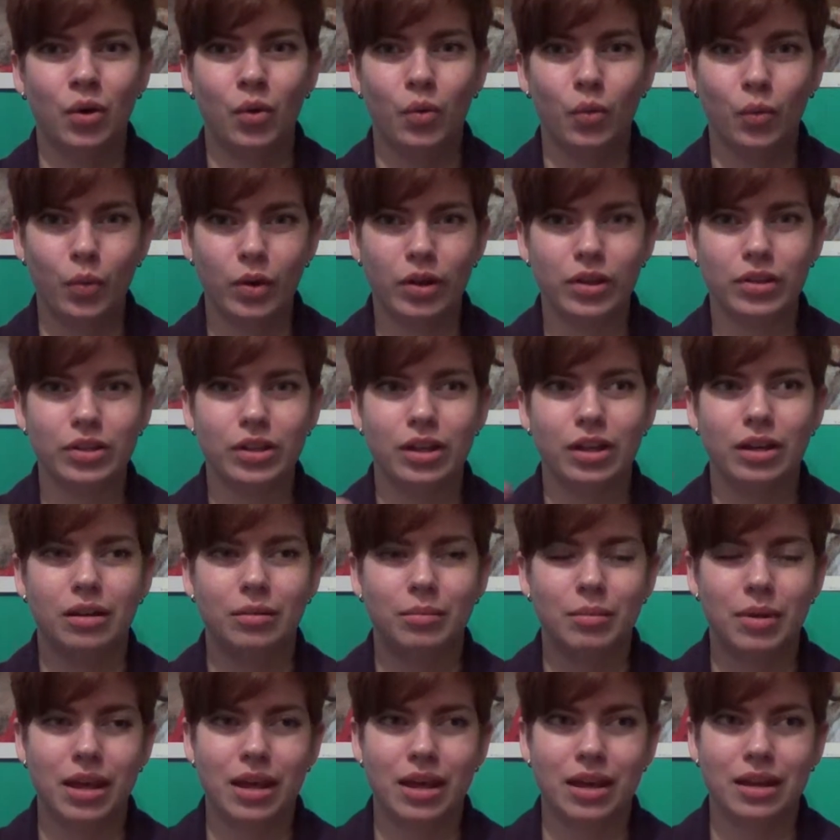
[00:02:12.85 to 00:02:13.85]

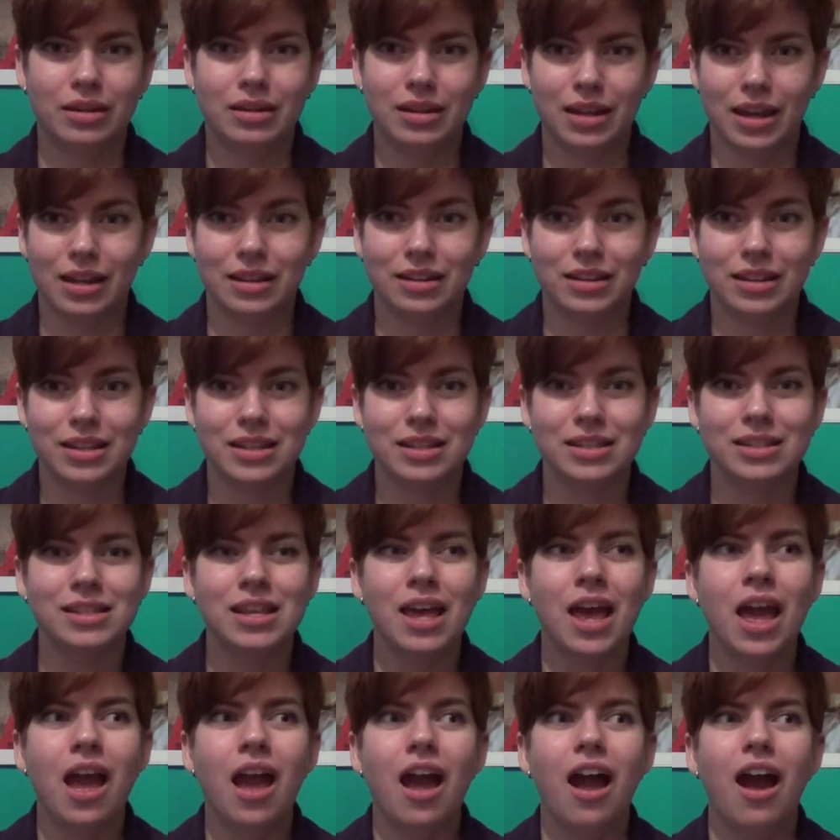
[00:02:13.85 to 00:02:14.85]
William, and Ellis.
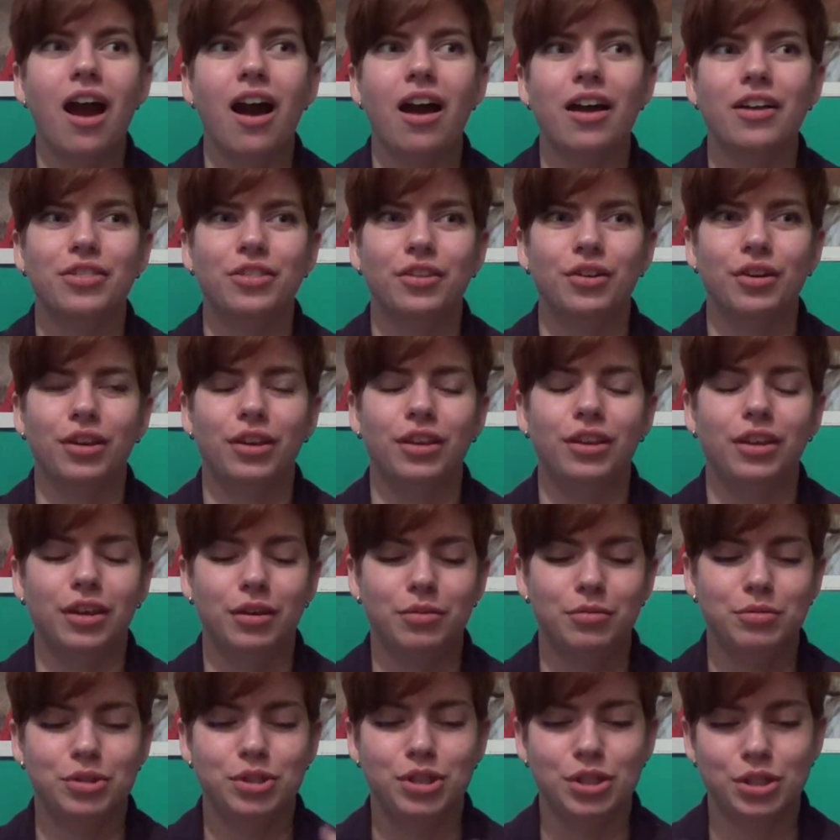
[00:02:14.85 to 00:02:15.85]
I thought
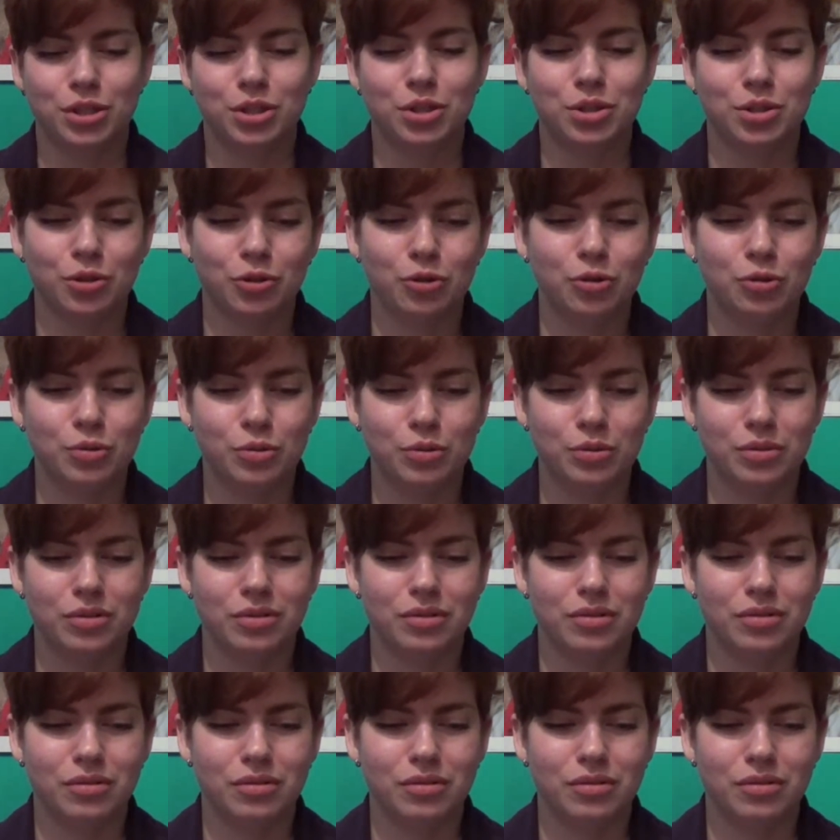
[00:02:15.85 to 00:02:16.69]
it was just so...